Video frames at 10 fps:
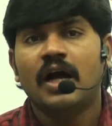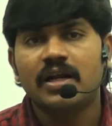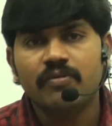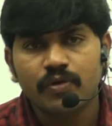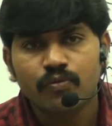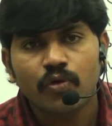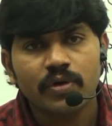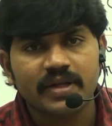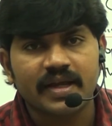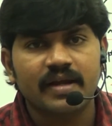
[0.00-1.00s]
and we
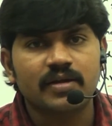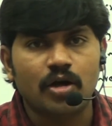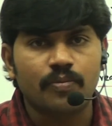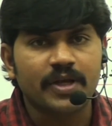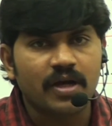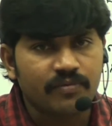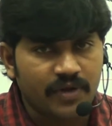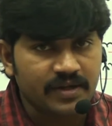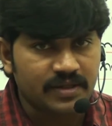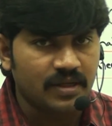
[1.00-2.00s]
won't get copy on
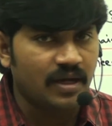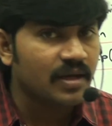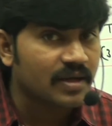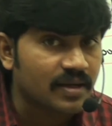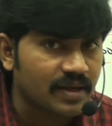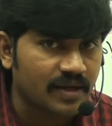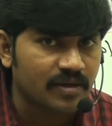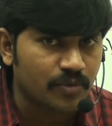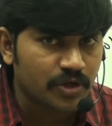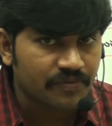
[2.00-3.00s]
write
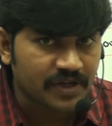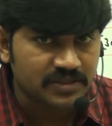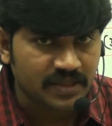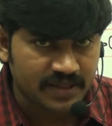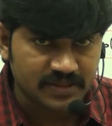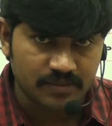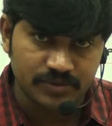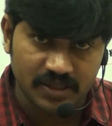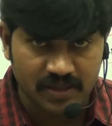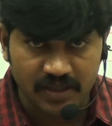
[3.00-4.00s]
concurrent modification
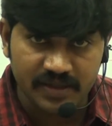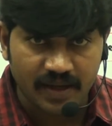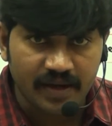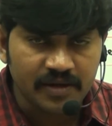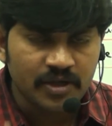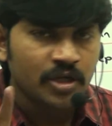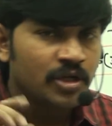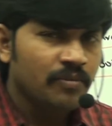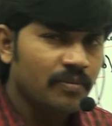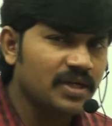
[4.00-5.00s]
exception. Clear, right?
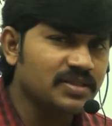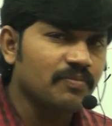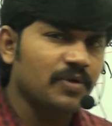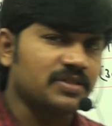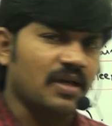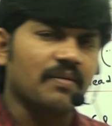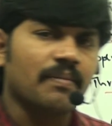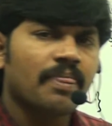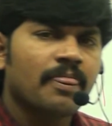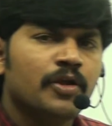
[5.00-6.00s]
But simple, sir.
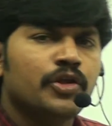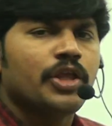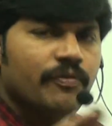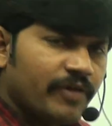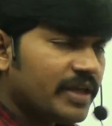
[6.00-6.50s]
If I